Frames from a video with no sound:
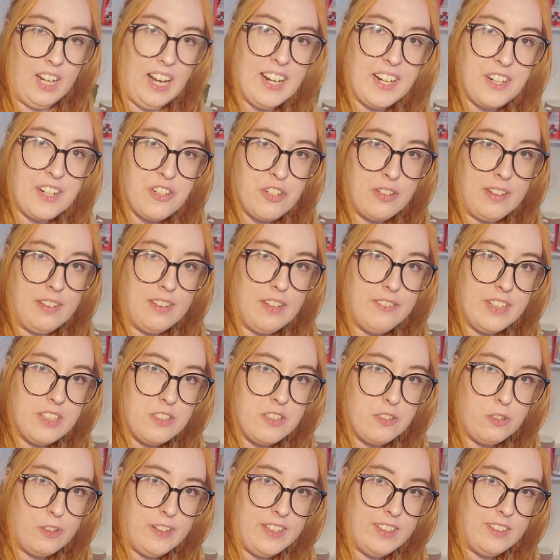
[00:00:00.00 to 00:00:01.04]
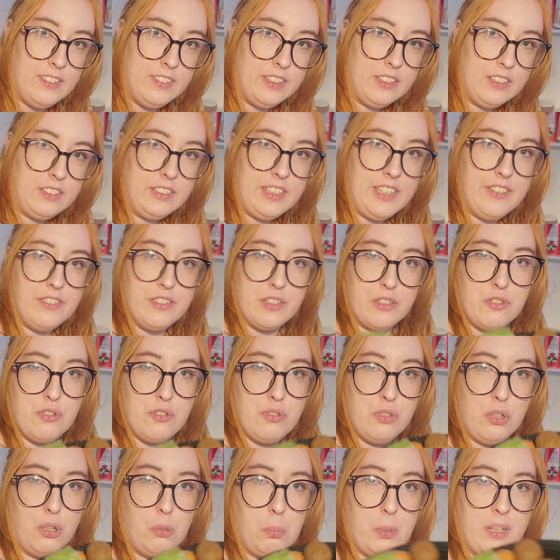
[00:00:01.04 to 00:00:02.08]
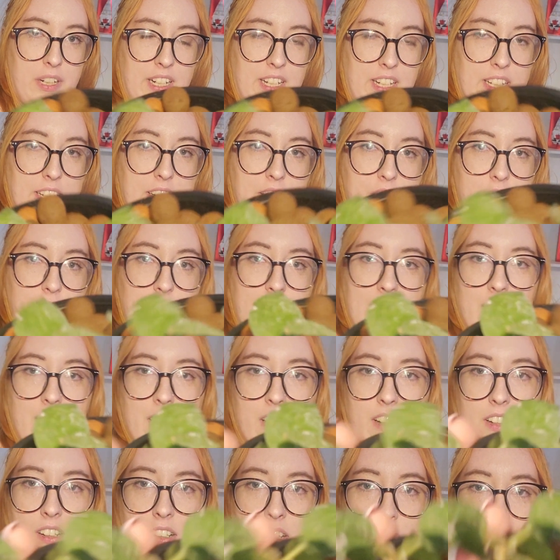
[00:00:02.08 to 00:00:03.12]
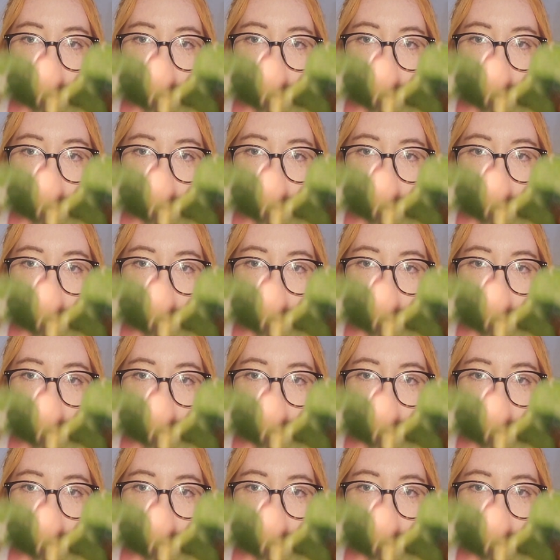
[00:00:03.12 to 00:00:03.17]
I actually love this Hoya. The leaves are so pretty and unique.